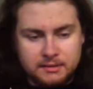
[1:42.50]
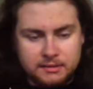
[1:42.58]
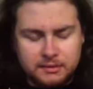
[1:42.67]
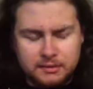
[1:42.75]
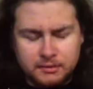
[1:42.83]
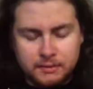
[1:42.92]

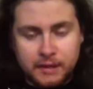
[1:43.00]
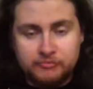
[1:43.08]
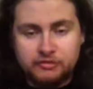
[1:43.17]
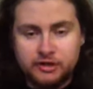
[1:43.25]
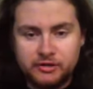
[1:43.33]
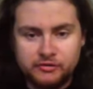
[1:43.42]
um, as
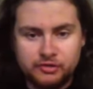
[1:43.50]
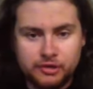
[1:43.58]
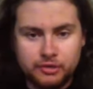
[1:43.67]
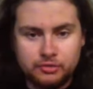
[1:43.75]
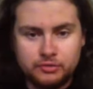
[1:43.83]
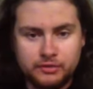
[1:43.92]
you guys
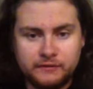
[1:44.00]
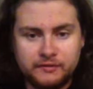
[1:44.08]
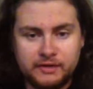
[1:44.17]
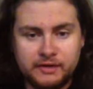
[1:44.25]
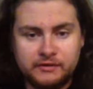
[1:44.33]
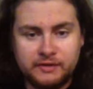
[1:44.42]
know, if you
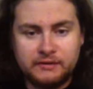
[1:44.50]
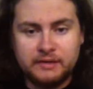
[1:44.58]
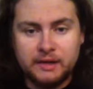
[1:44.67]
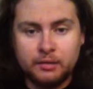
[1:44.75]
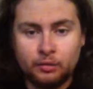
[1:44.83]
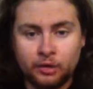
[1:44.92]
guys had
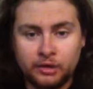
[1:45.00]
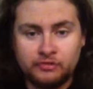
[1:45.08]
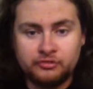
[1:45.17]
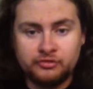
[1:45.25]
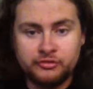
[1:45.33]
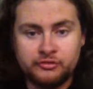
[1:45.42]
not
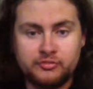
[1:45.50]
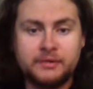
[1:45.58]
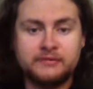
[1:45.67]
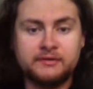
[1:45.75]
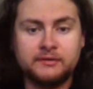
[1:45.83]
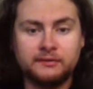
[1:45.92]
watched
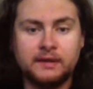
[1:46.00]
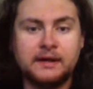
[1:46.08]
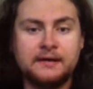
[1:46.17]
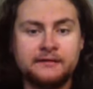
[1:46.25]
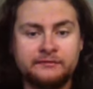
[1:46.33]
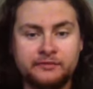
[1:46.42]
SmackDown
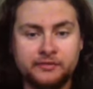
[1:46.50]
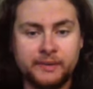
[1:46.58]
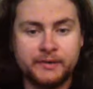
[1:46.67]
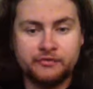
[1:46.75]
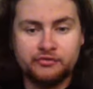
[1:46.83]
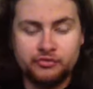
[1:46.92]
Live this
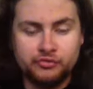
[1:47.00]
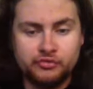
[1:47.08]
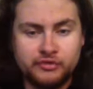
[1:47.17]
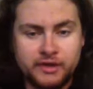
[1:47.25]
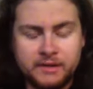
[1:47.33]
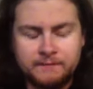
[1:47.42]
past
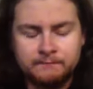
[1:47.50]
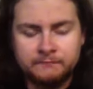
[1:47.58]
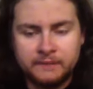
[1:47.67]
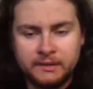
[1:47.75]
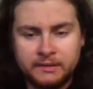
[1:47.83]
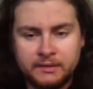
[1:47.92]
Tuesday,
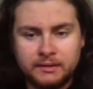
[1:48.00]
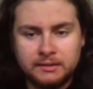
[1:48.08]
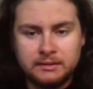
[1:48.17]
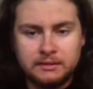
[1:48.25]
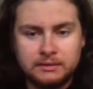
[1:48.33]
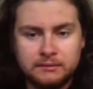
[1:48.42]

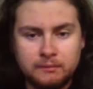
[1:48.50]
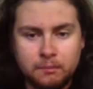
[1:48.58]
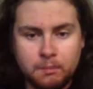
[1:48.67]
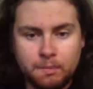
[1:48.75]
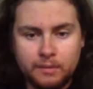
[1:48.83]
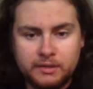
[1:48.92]
um,
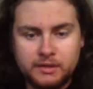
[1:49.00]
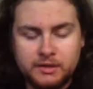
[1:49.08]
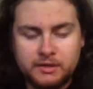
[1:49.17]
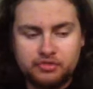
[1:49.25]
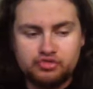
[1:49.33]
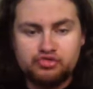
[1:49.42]

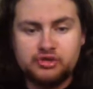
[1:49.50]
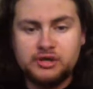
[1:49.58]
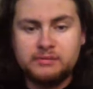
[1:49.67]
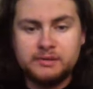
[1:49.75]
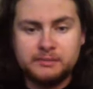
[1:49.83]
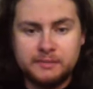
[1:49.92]

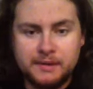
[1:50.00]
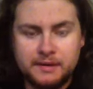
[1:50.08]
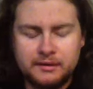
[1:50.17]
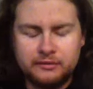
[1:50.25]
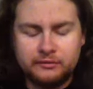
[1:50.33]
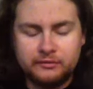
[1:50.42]
Shane
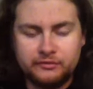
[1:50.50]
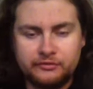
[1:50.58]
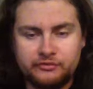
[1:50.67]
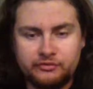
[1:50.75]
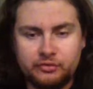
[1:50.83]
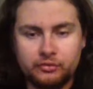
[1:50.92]
McMahon
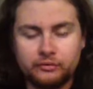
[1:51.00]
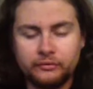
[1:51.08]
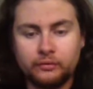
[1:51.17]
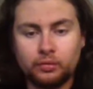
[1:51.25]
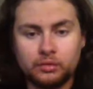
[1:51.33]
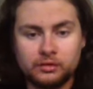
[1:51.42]
told the
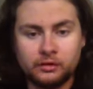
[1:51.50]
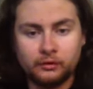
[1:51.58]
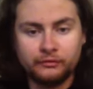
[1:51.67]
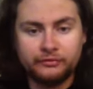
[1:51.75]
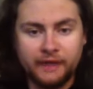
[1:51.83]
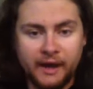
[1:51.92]
world
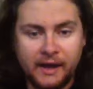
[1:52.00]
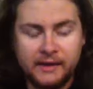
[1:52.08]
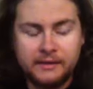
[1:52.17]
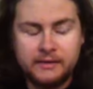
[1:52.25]
that